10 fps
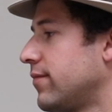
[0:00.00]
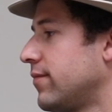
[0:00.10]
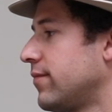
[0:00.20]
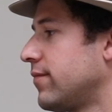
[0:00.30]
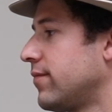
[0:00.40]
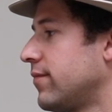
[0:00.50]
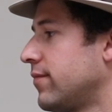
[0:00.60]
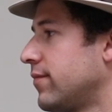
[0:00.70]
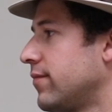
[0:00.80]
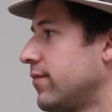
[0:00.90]

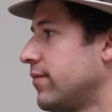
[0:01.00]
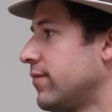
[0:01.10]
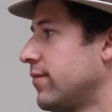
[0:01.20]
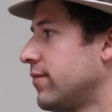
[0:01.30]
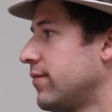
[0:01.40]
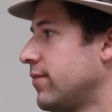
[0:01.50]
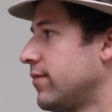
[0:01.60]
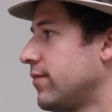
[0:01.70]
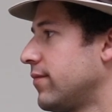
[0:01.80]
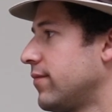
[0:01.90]

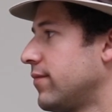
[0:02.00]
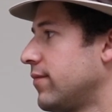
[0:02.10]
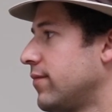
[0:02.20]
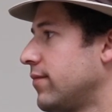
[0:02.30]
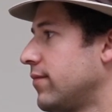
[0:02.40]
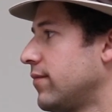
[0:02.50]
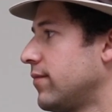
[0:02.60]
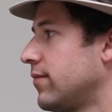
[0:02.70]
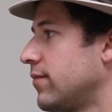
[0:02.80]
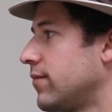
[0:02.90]

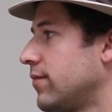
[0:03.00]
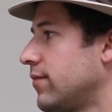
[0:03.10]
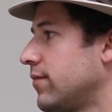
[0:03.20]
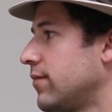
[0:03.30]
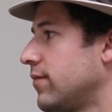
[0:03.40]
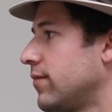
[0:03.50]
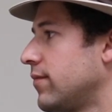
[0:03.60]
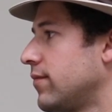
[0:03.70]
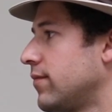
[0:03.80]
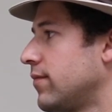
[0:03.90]

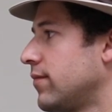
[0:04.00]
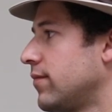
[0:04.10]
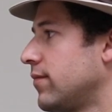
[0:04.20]
No words are spoken by the person on screen.